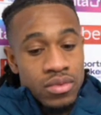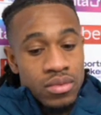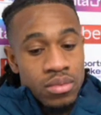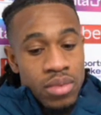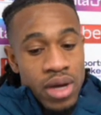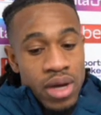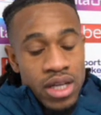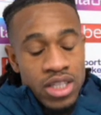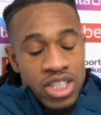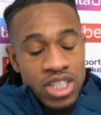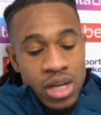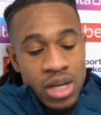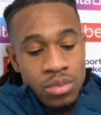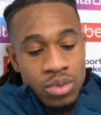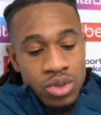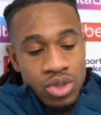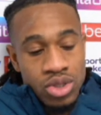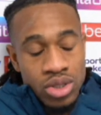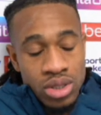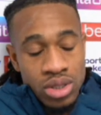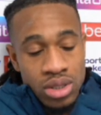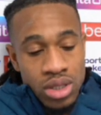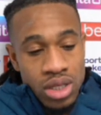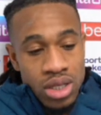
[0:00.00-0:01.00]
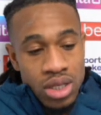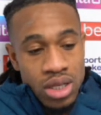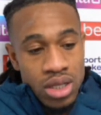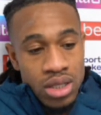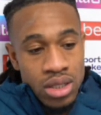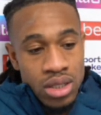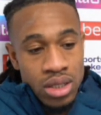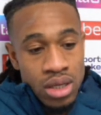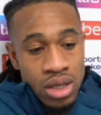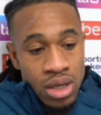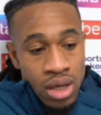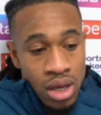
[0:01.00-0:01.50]
by Chappers, and then
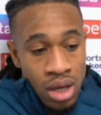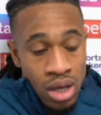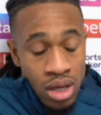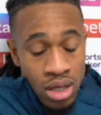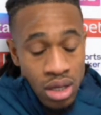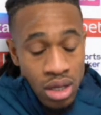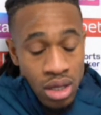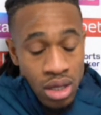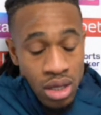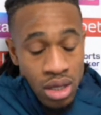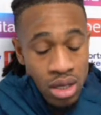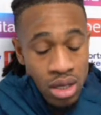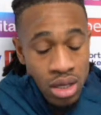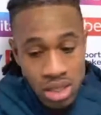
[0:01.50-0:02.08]
to